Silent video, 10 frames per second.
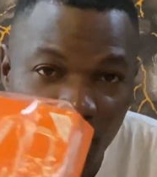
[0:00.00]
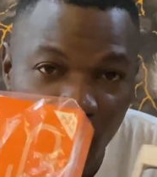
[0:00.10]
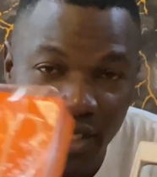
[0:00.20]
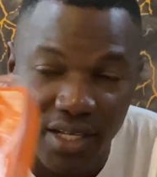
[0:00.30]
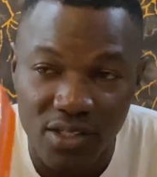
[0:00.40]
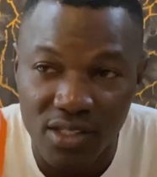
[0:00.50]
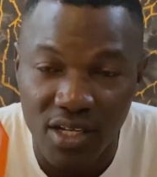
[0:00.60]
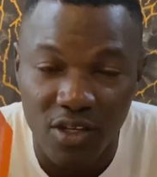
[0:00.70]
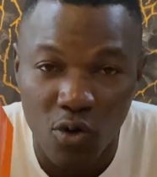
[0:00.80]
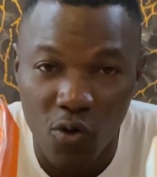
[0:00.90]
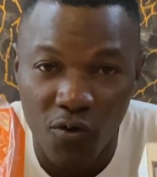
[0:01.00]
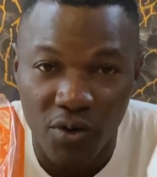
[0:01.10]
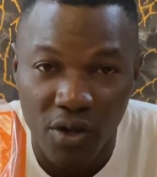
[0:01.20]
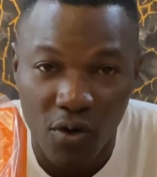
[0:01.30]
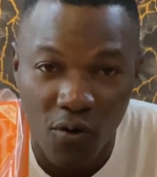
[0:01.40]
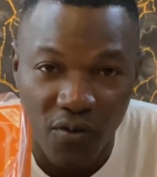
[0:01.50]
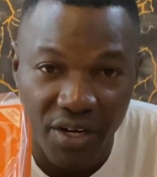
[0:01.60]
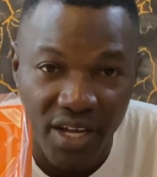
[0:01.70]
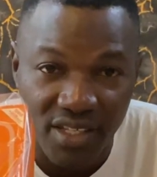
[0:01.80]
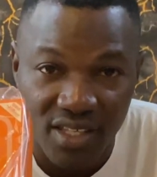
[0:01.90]
what has Tecno offered
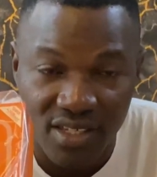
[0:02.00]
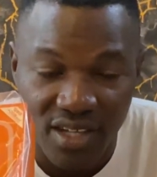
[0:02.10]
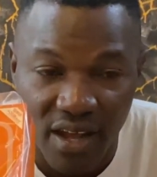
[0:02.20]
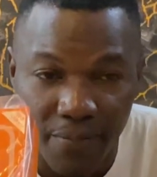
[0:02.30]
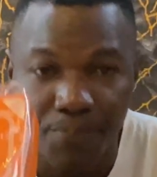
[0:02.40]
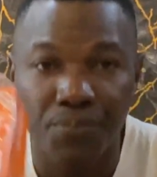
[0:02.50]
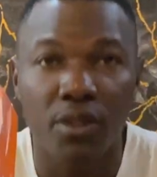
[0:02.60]
us this time